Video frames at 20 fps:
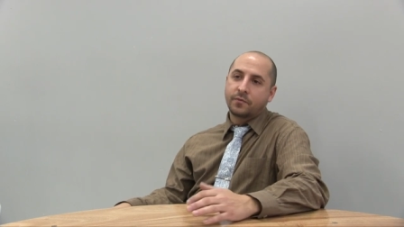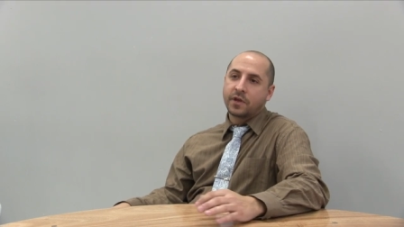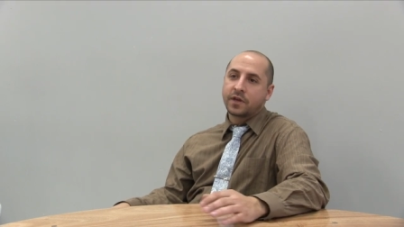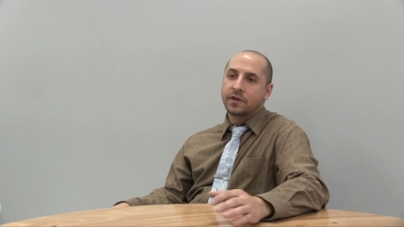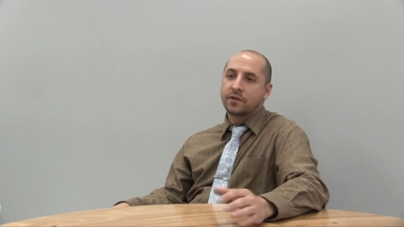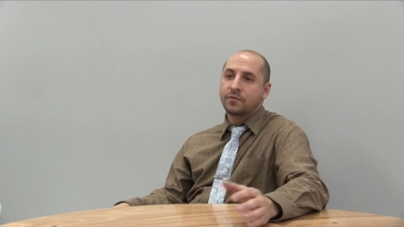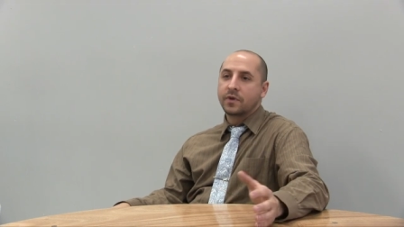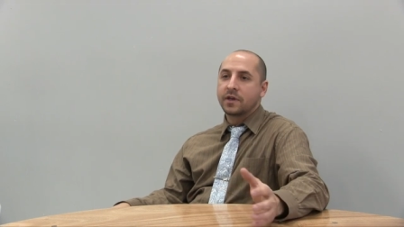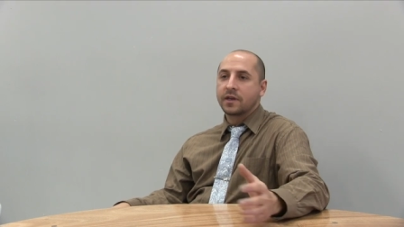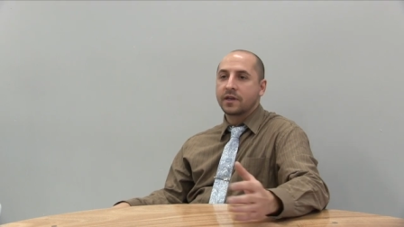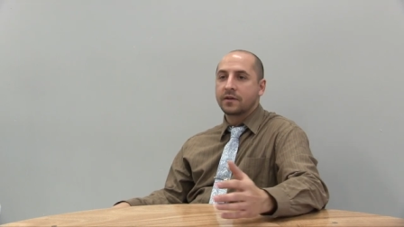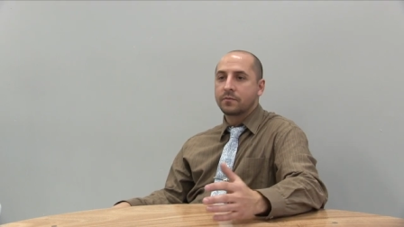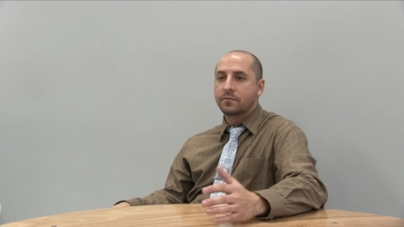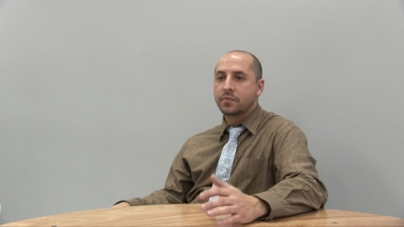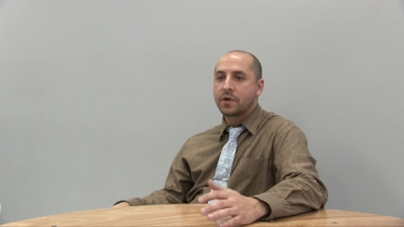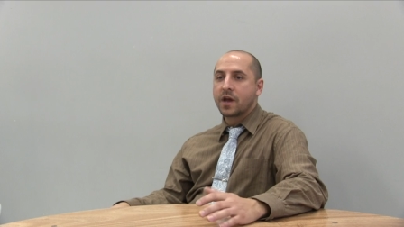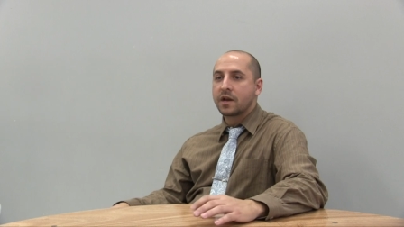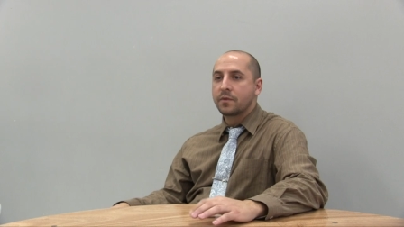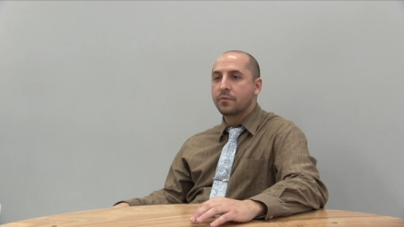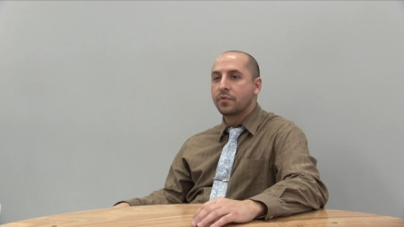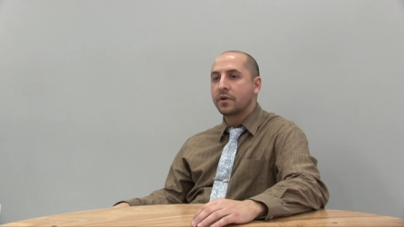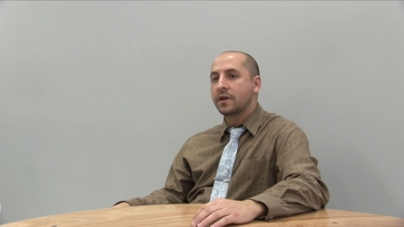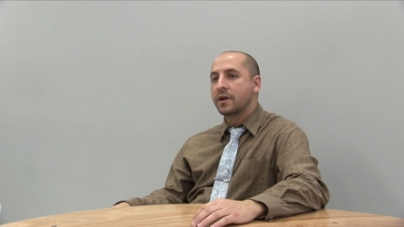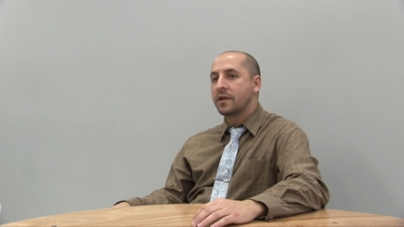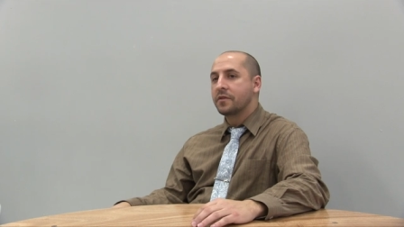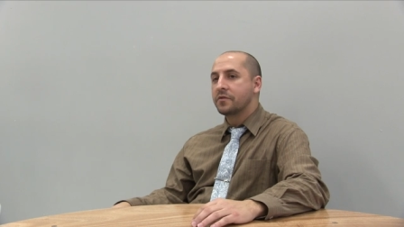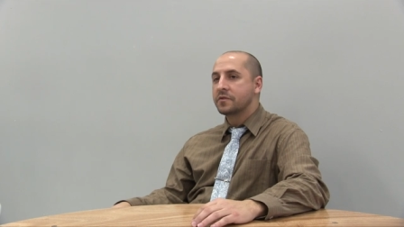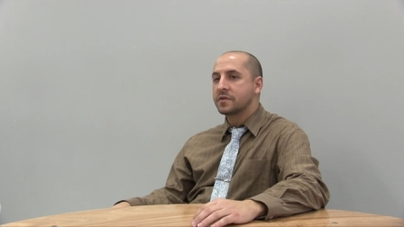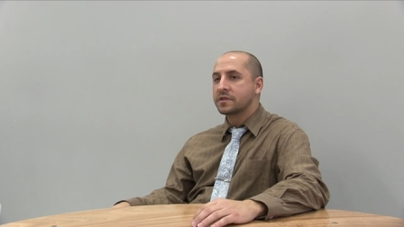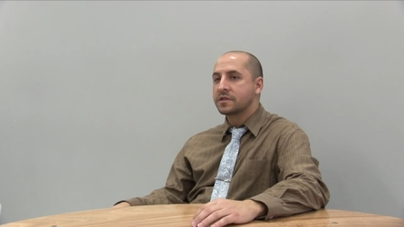we can, we can kind of put
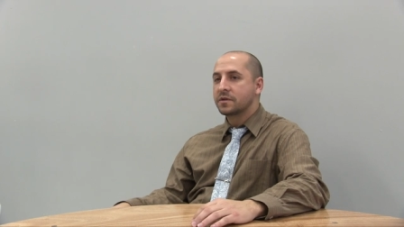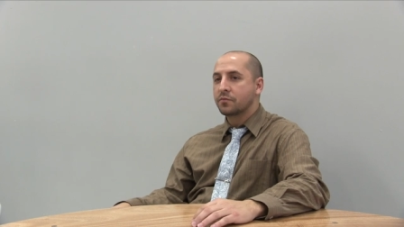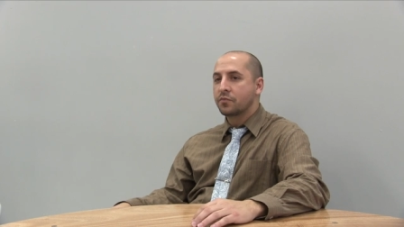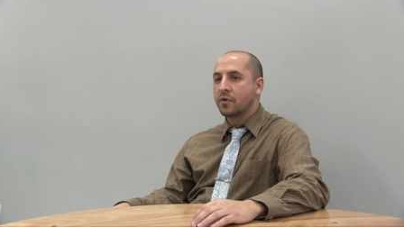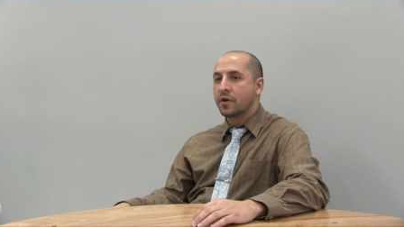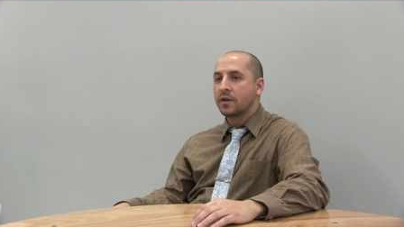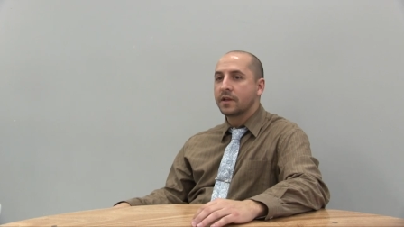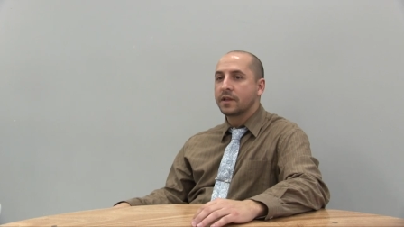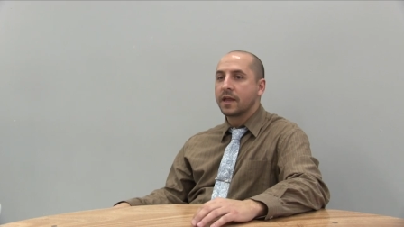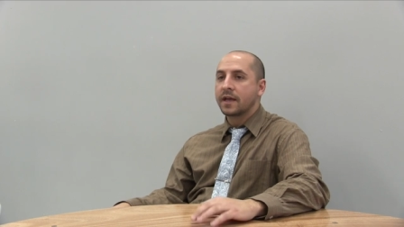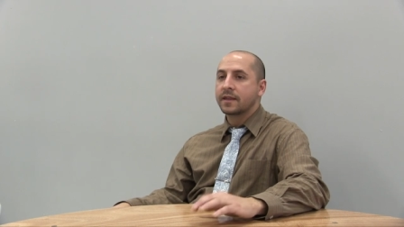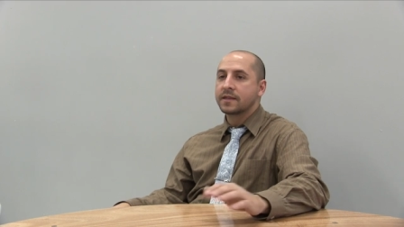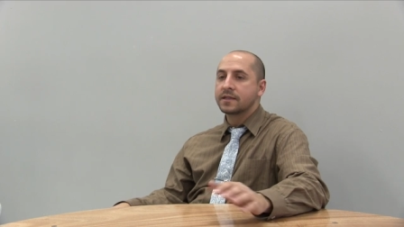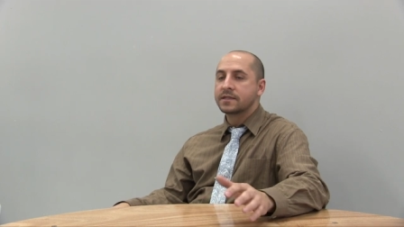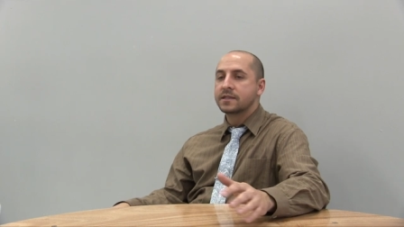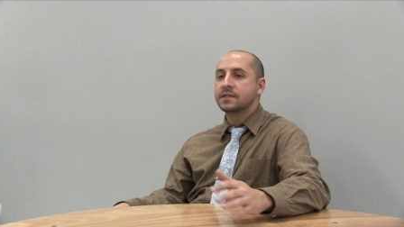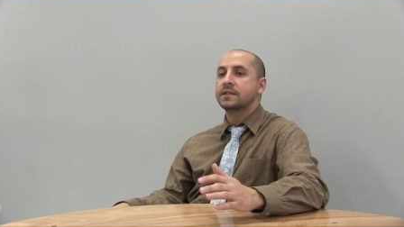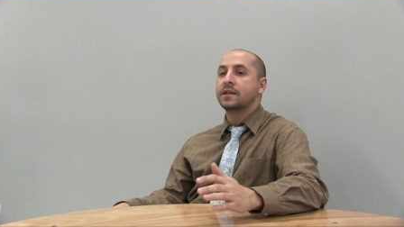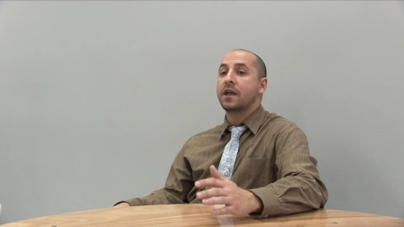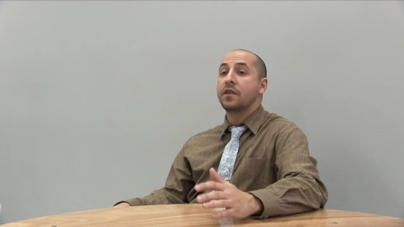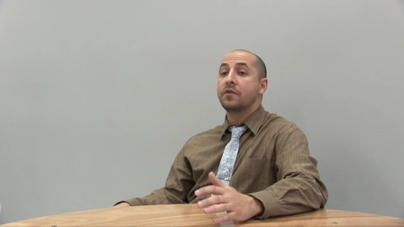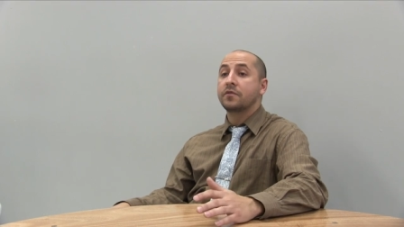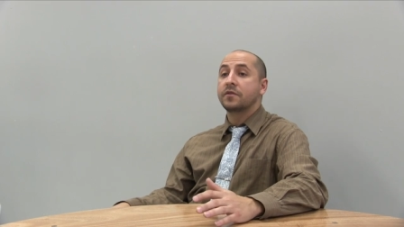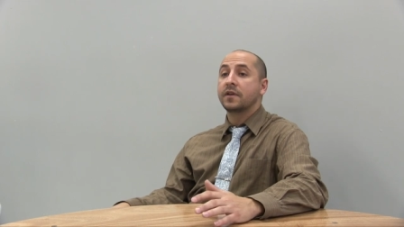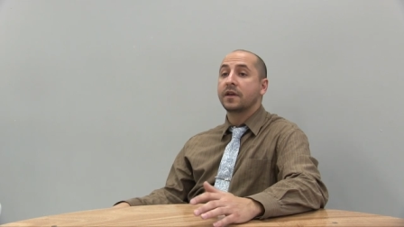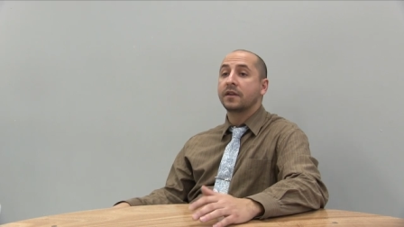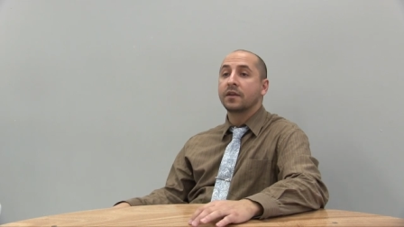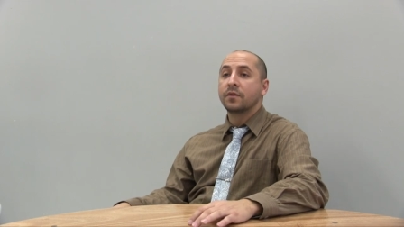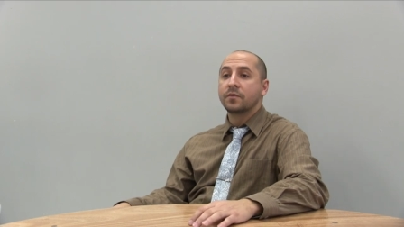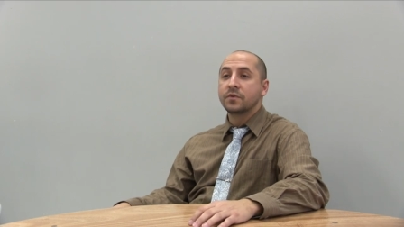it under this umbrella, like this is another
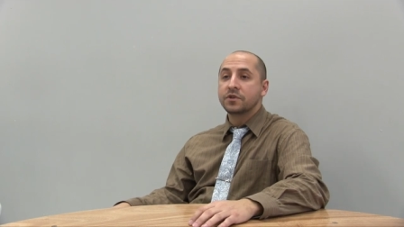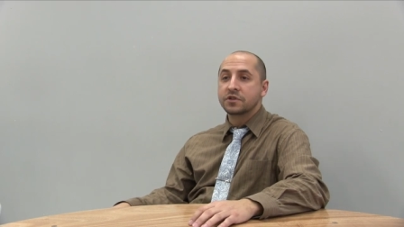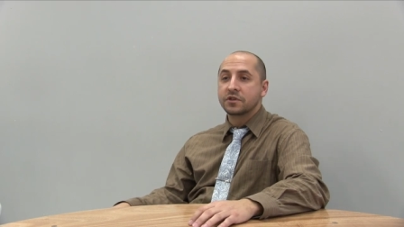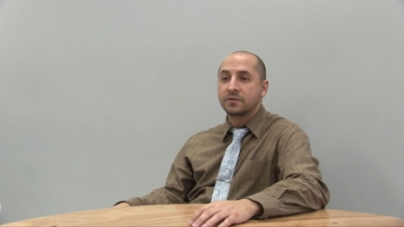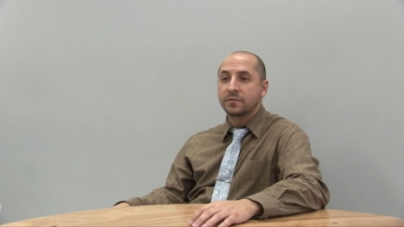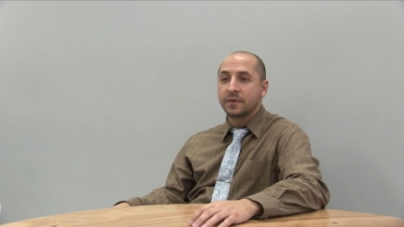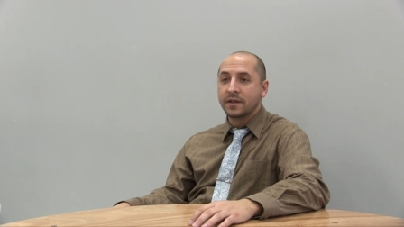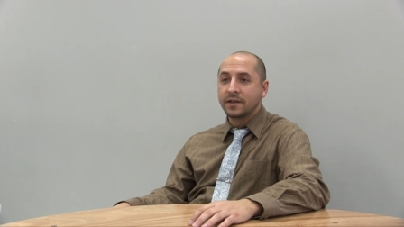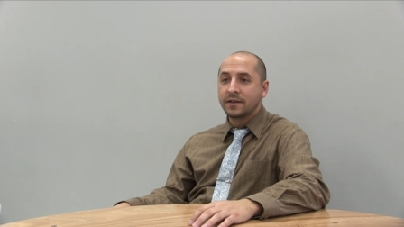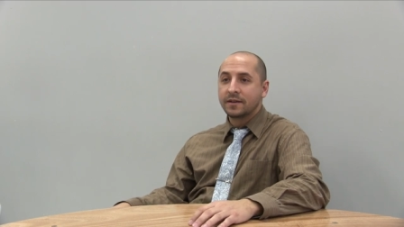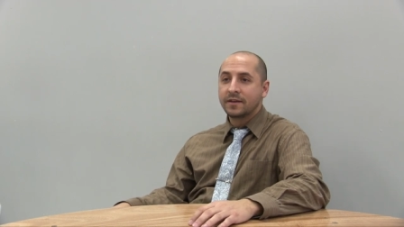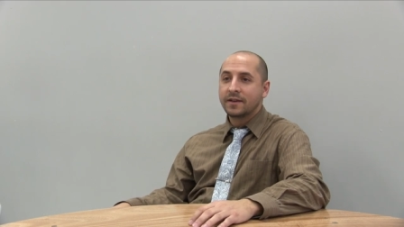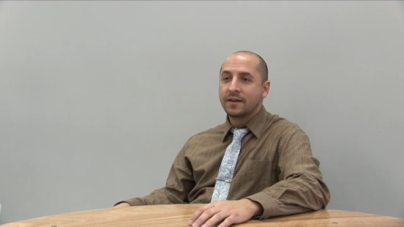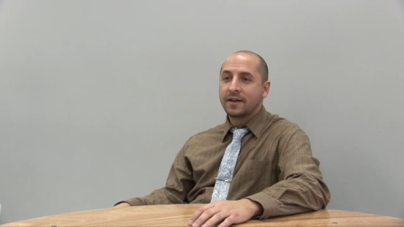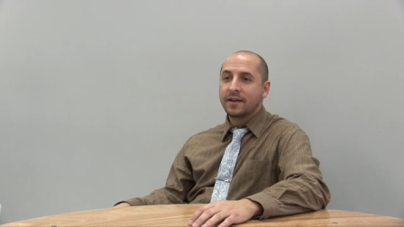thing that we should be